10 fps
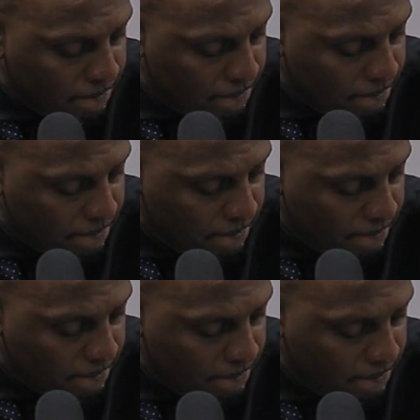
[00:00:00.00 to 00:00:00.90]
So,
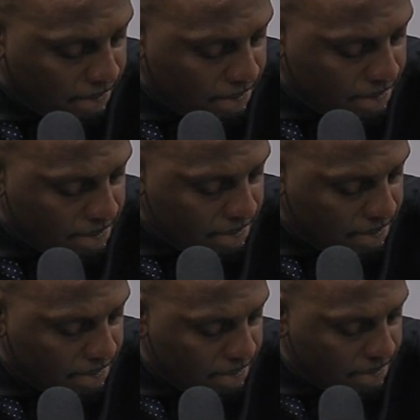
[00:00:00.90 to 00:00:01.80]
uh,
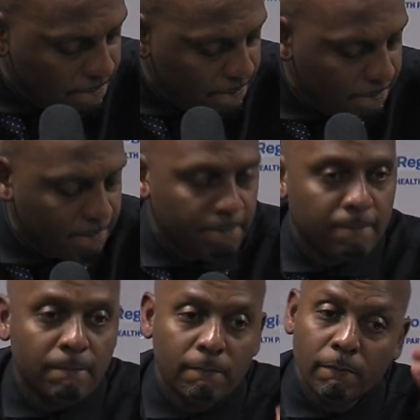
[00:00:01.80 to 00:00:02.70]
having said that,
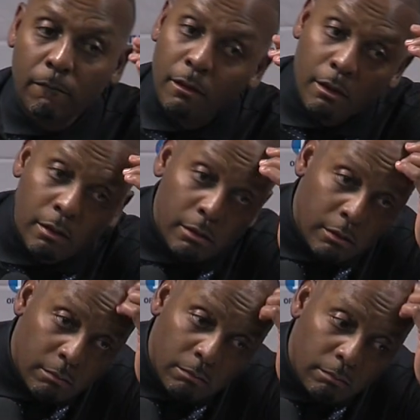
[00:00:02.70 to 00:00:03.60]
like, how do you,
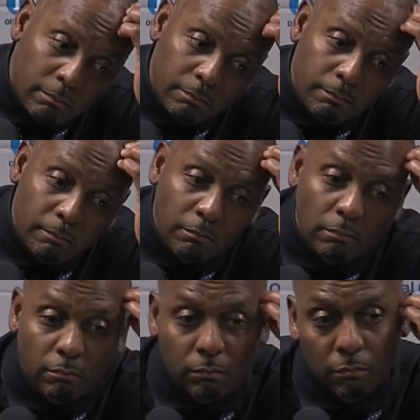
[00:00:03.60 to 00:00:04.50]
how do you, how are you
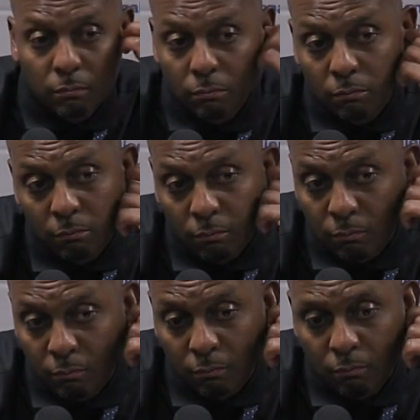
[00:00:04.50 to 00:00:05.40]
kind of
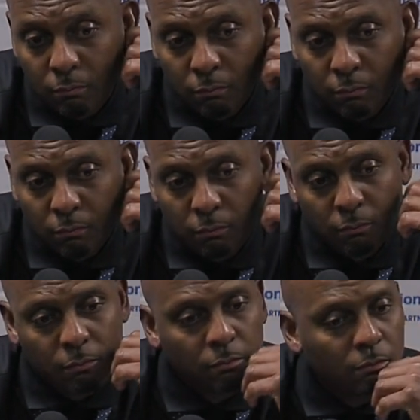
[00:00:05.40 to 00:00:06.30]
digesting that
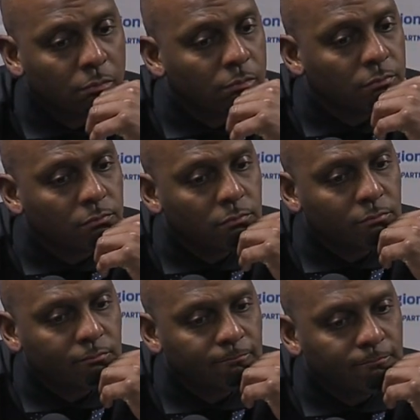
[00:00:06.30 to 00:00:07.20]
that
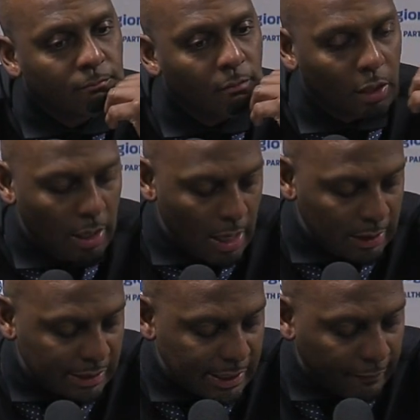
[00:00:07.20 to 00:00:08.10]
realization?
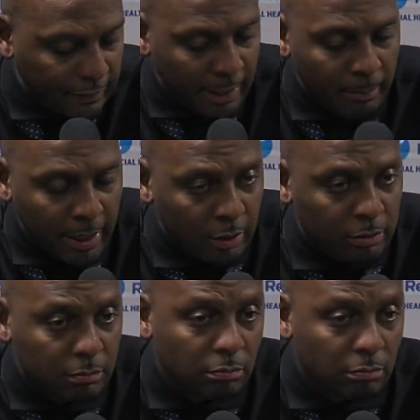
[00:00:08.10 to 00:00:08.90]
I just have to get better.